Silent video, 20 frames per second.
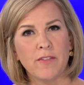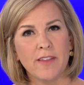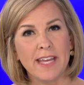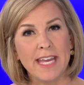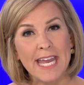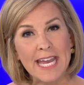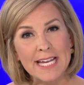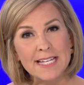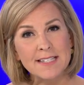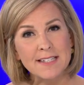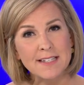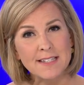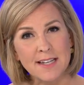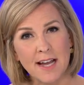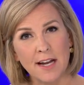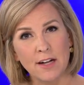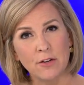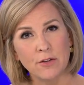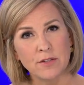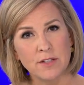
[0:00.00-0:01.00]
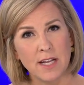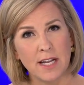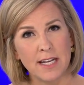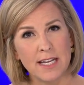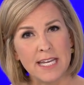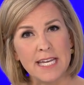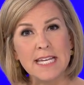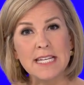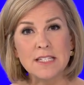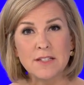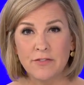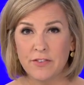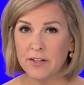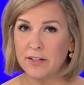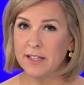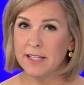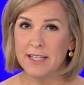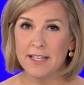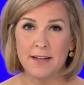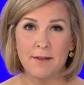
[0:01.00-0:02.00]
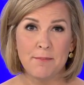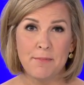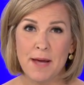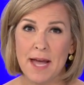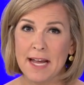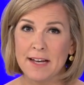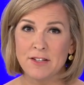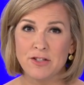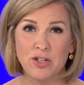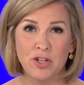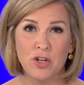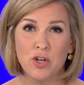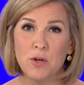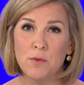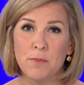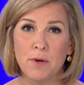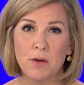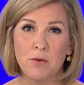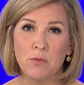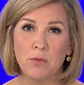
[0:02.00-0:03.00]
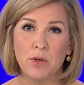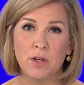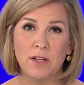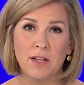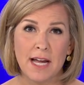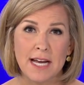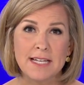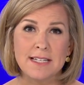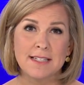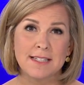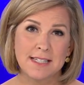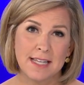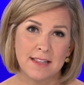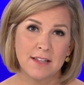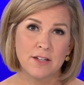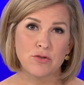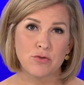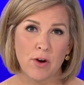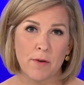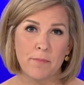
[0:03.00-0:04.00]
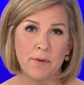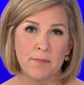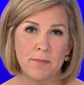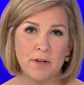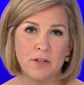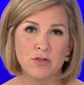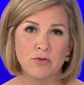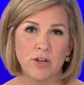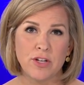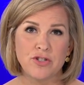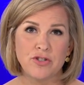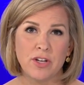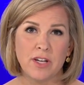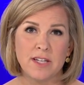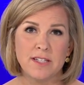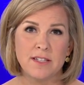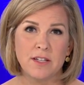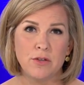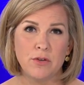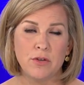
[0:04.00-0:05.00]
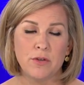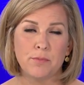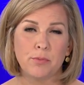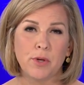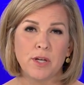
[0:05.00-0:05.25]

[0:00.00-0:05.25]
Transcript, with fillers: on the Kansas side who said he's feeling the impact too, but would like to see the Trump administration continue to